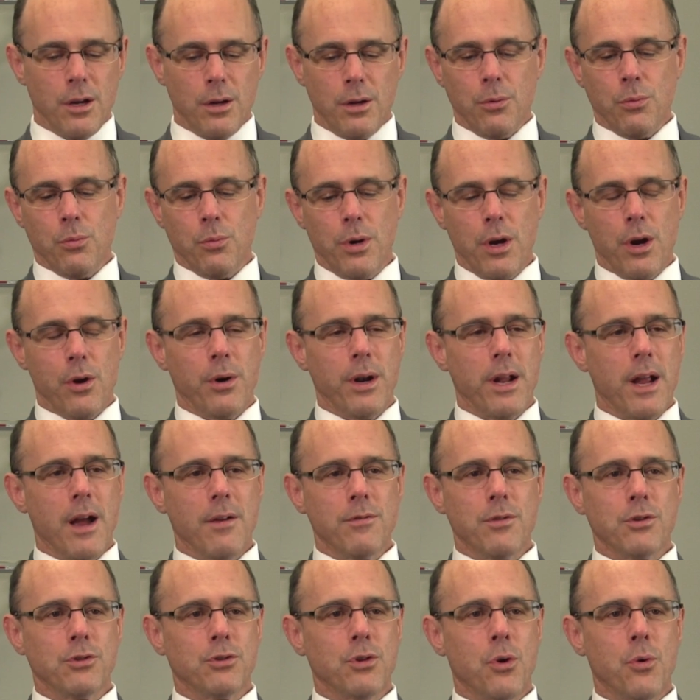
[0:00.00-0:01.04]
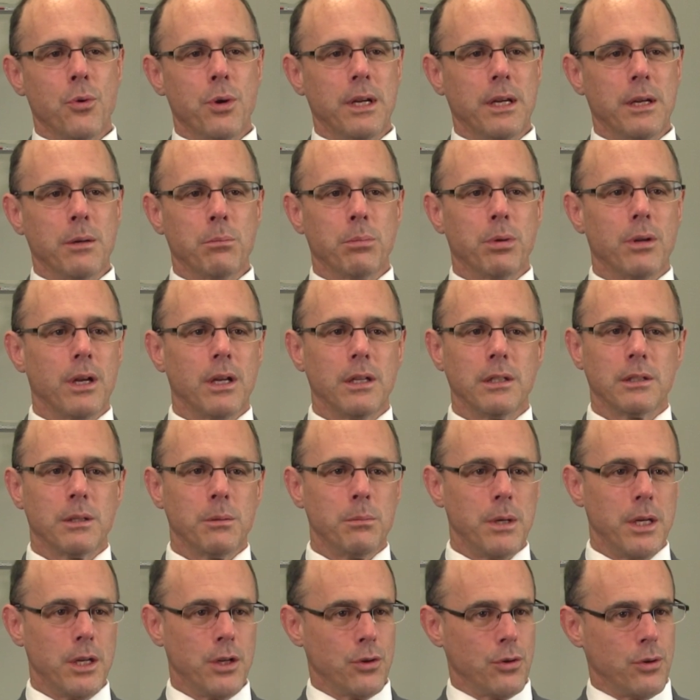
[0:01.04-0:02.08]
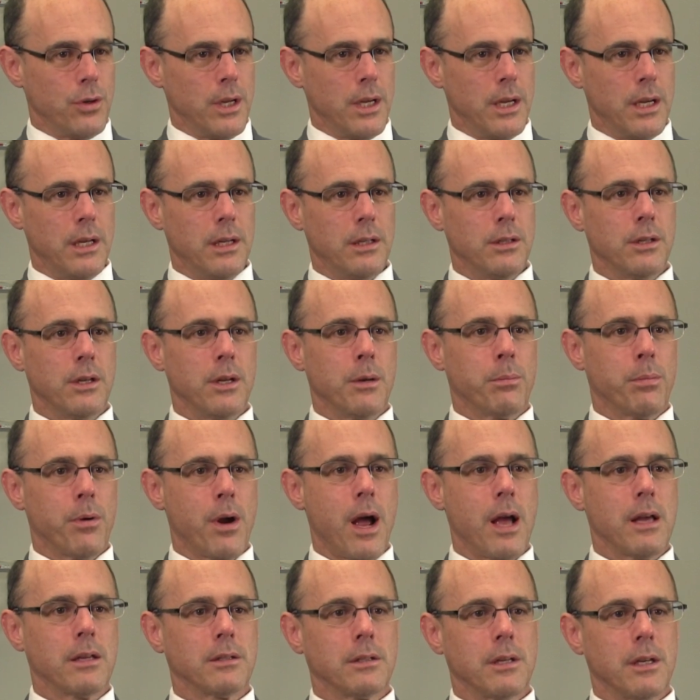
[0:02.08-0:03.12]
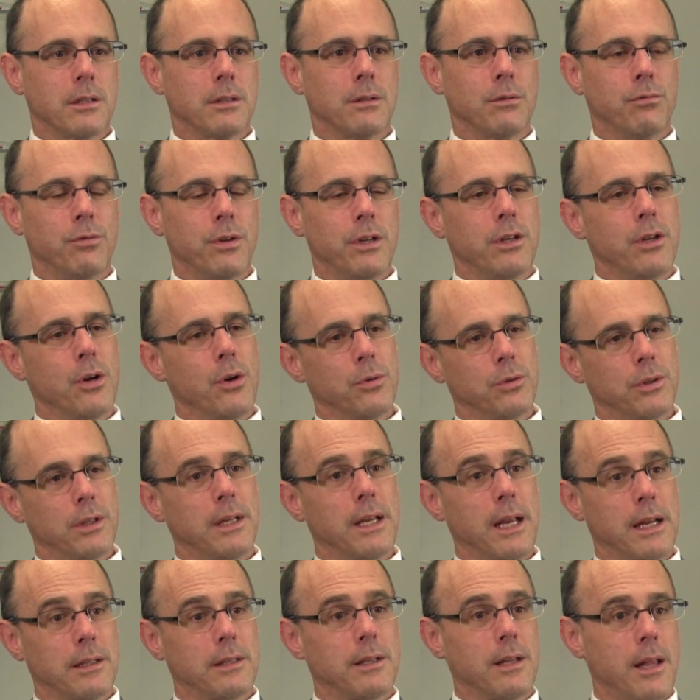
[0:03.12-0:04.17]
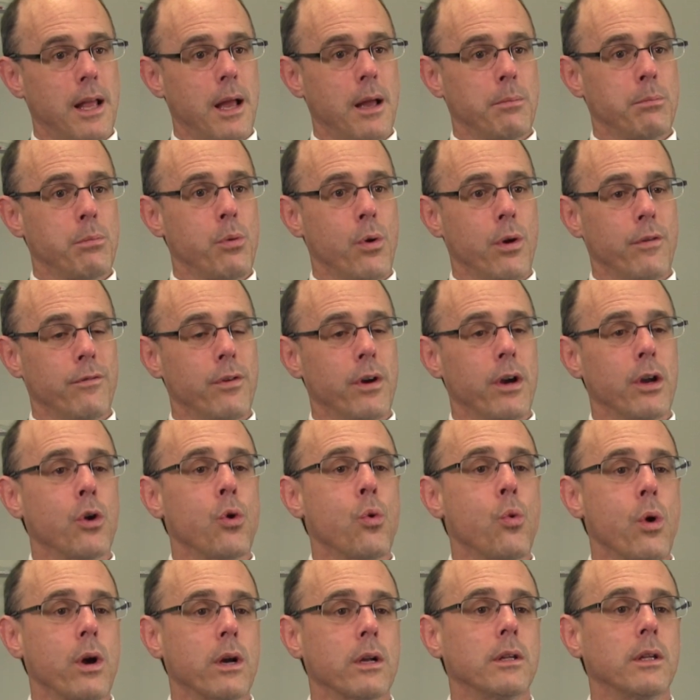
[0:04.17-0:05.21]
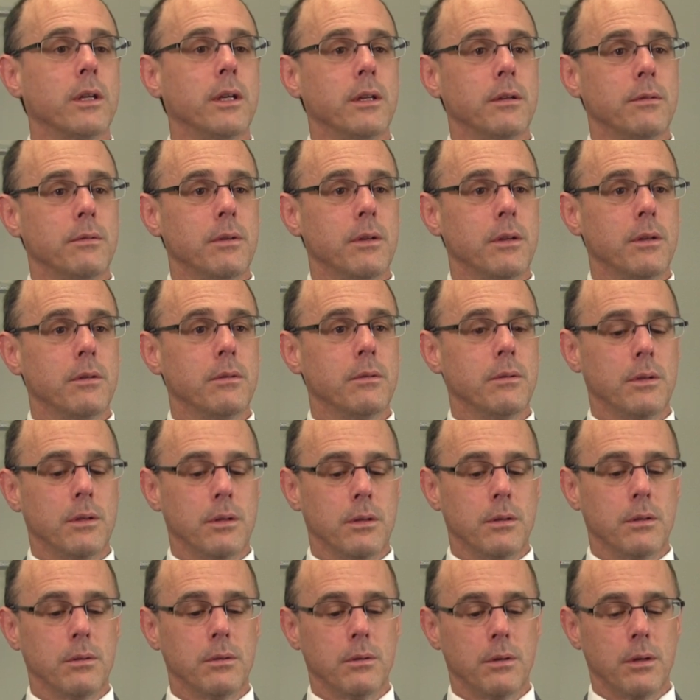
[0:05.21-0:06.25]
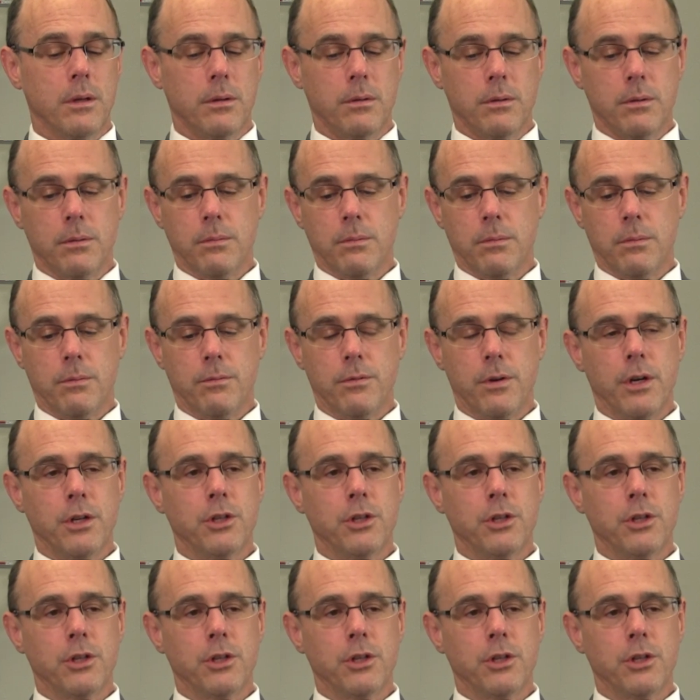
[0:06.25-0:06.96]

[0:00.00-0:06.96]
we already have the zoning in place to meet your needs and the process, if we don't, to get to that point very quickly and, and, and, and very